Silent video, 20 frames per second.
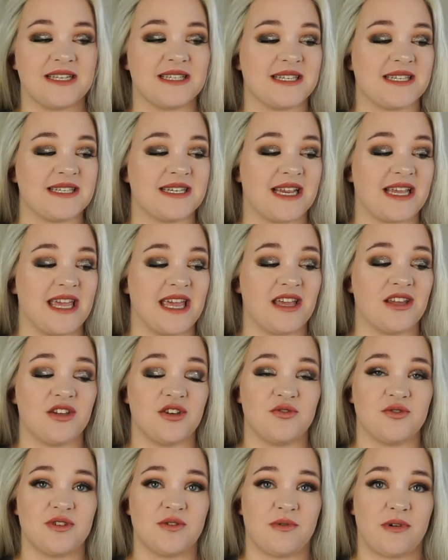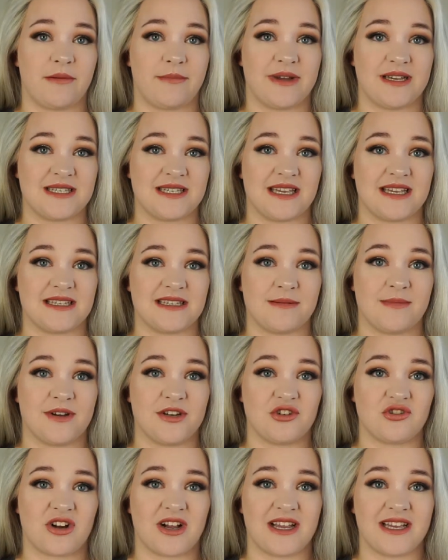and since I can't use it when my skin's at my
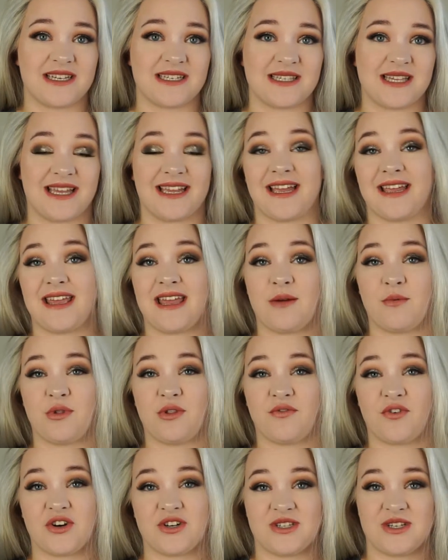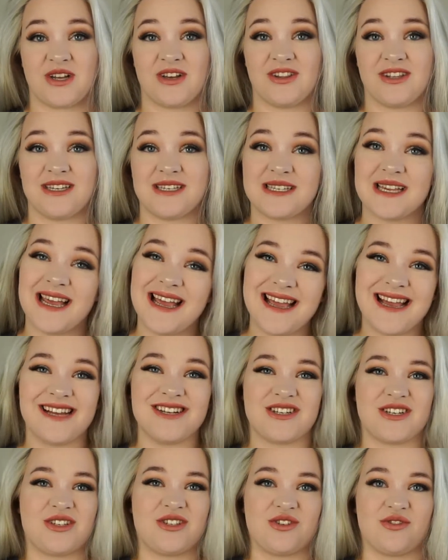driest like I can with the Farsalis, I
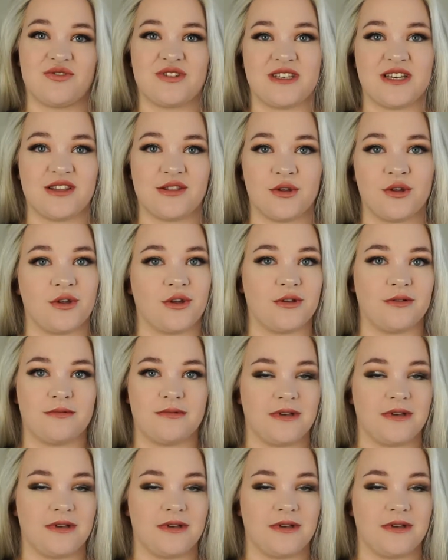just don't see the